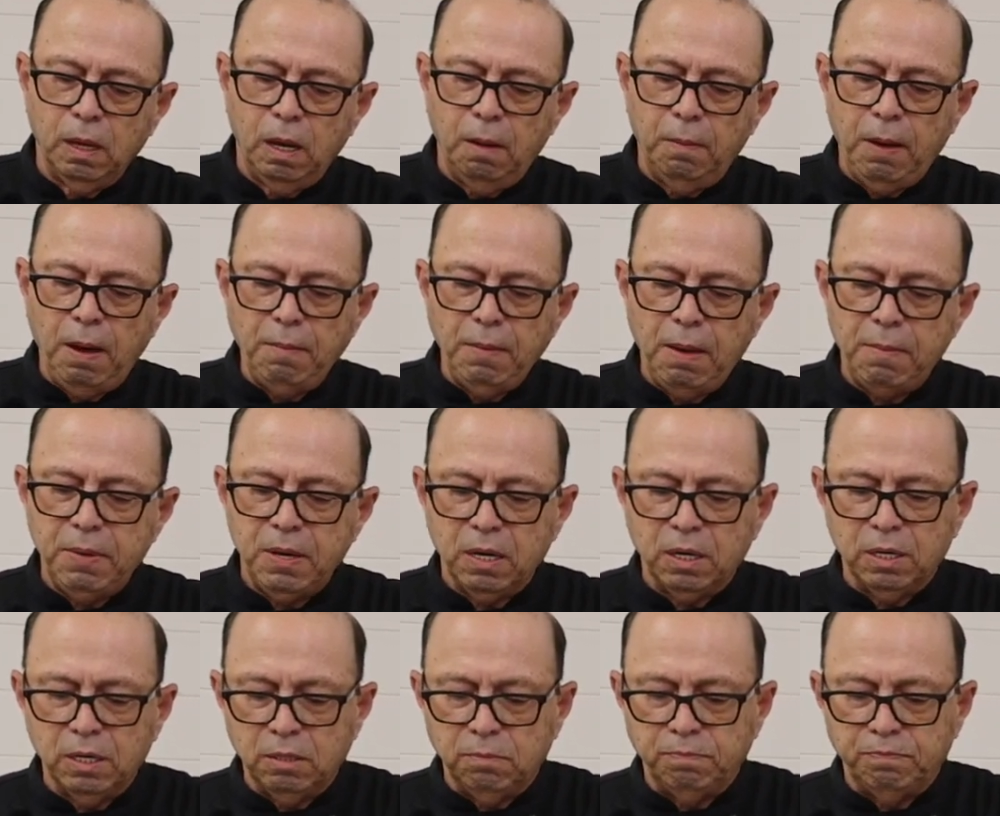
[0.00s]
about maybe a
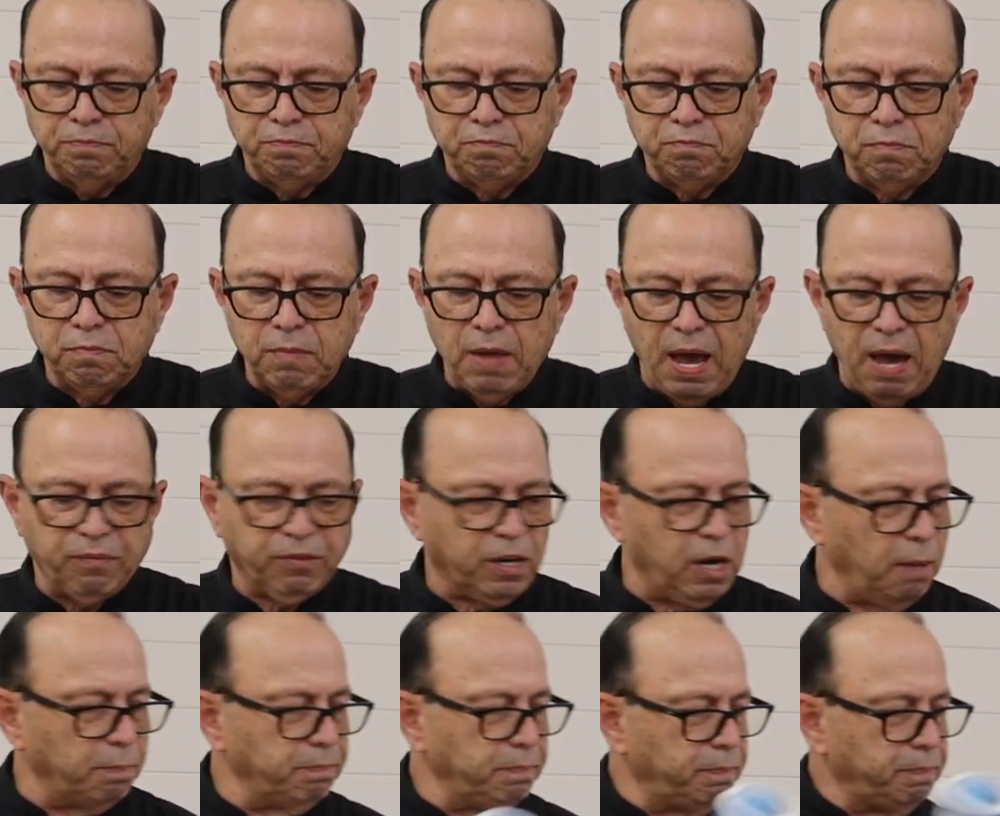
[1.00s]
good half
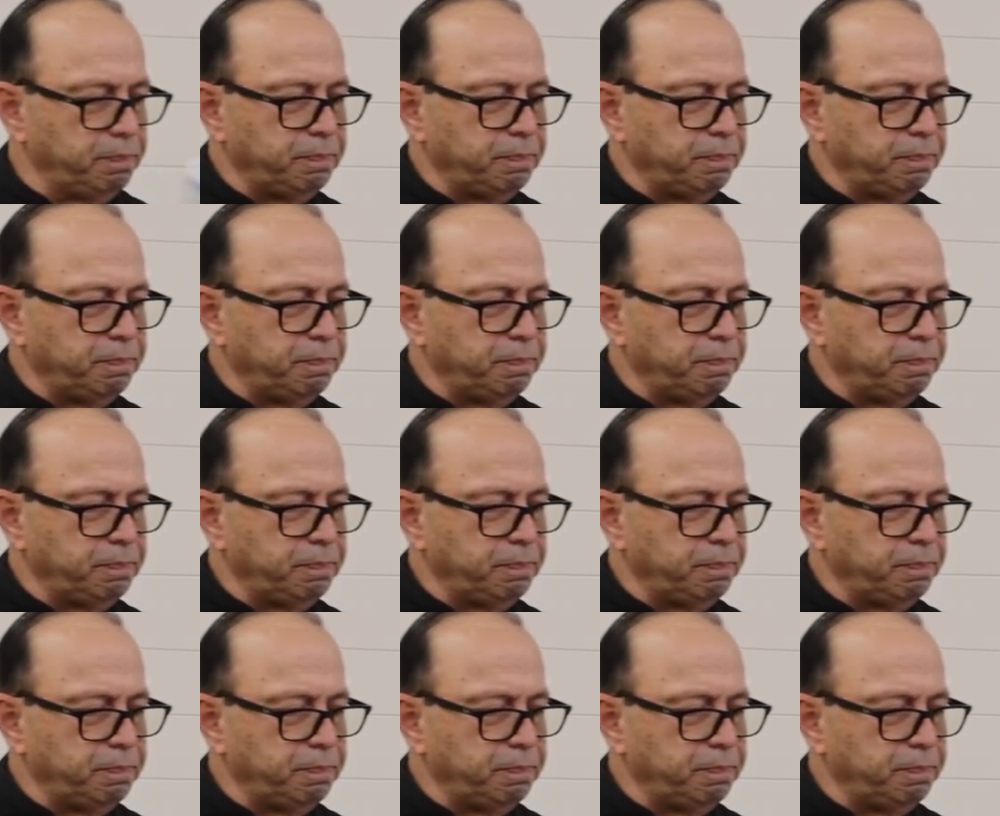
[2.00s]
cup.